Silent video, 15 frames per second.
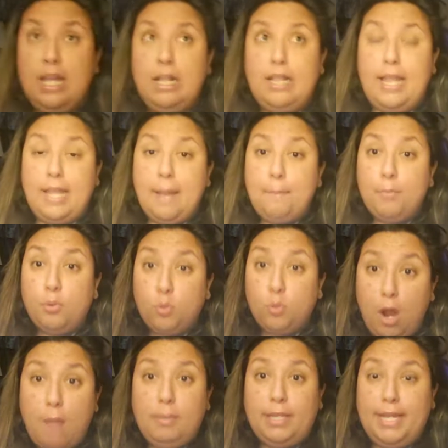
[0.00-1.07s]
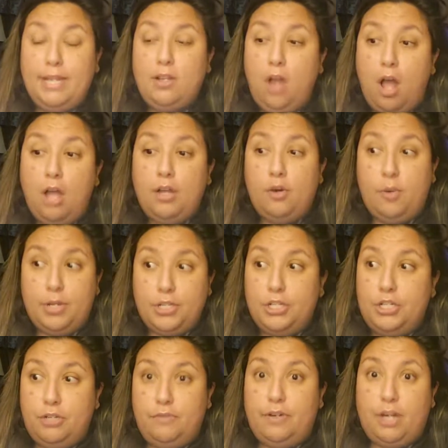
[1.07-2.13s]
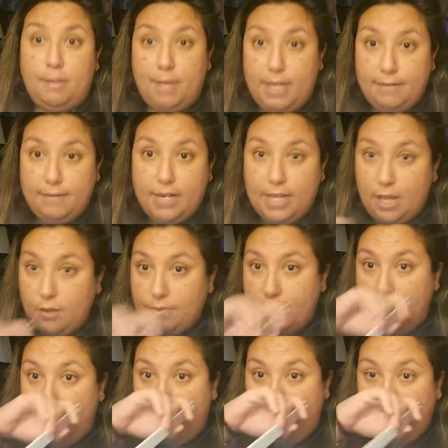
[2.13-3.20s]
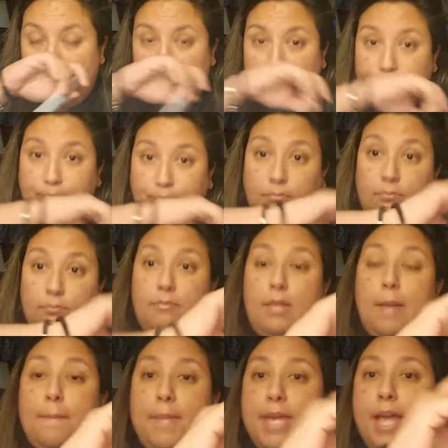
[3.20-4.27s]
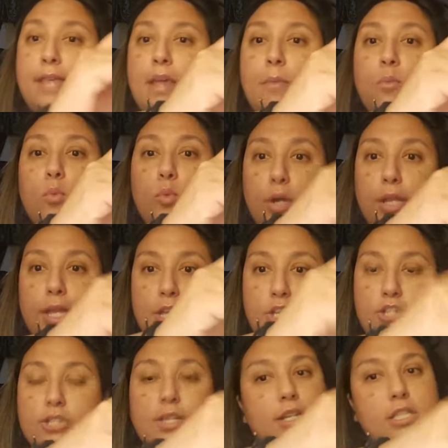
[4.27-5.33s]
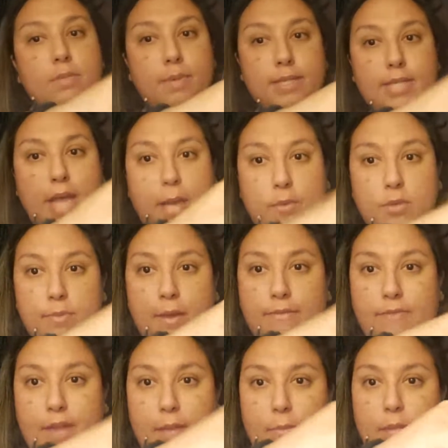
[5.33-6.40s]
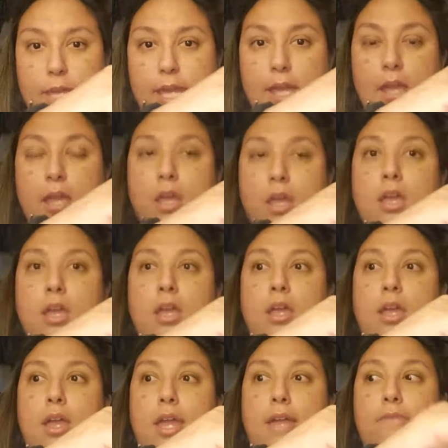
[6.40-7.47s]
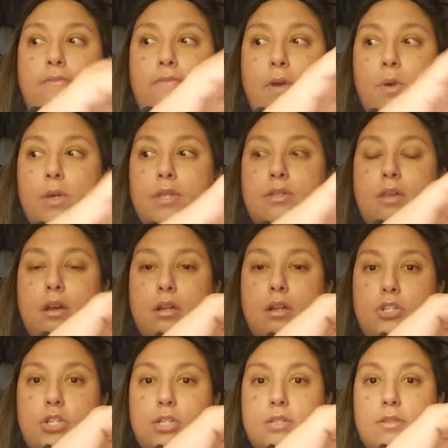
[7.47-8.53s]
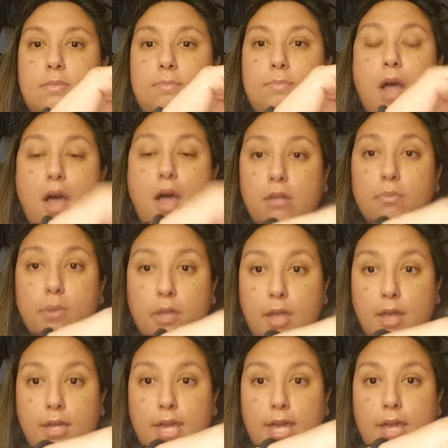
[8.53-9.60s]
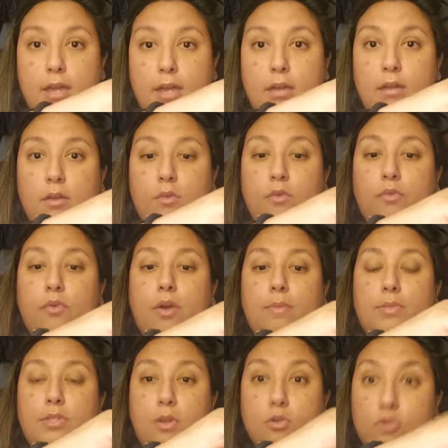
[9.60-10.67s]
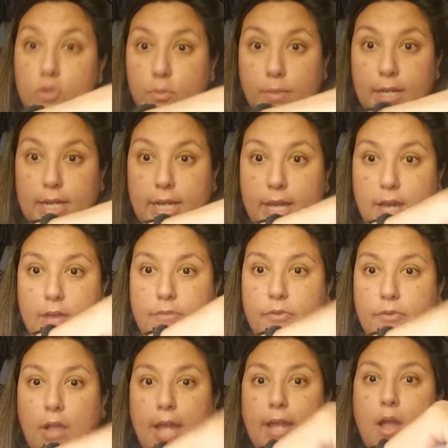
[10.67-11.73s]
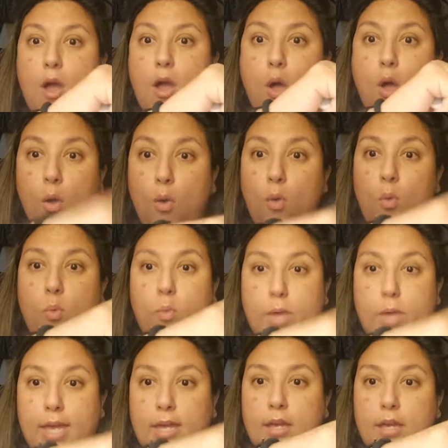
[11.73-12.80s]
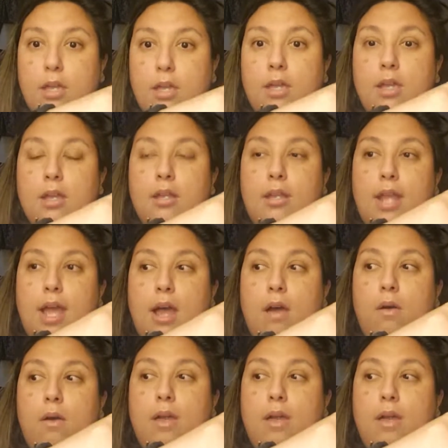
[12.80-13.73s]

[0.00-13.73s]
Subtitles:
Like, I'm probably not going to do very many videos that week because I'm really just going to spend time with my family and focus on just unplugging from social media for like a whole week Now,